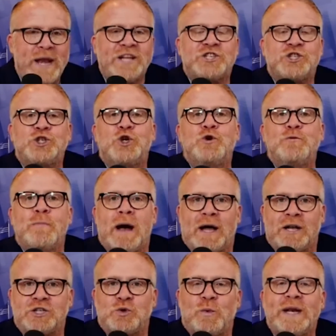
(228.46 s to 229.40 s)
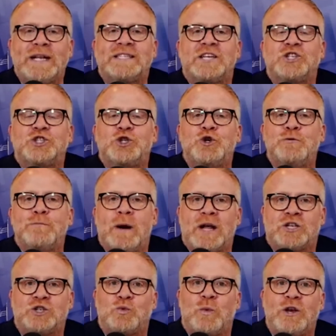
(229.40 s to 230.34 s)
much? When is it too
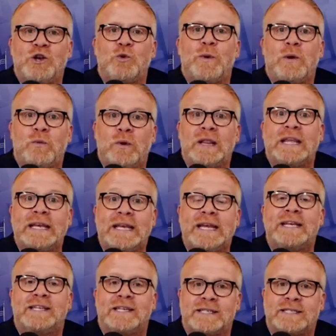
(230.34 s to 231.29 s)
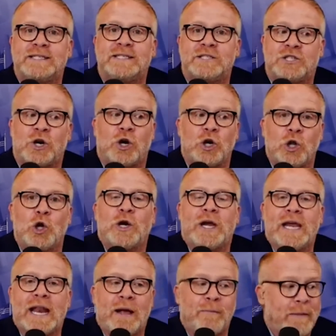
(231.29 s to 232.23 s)
much? When do we really need to start
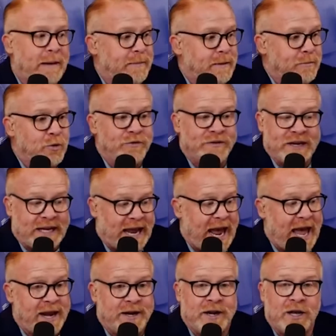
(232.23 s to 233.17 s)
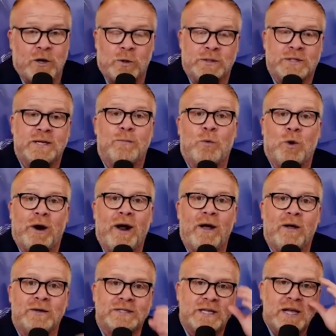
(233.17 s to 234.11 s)
looking at maybe moving to Canada or somewhere
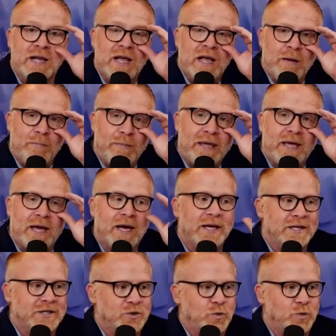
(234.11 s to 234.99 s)
else? Because we're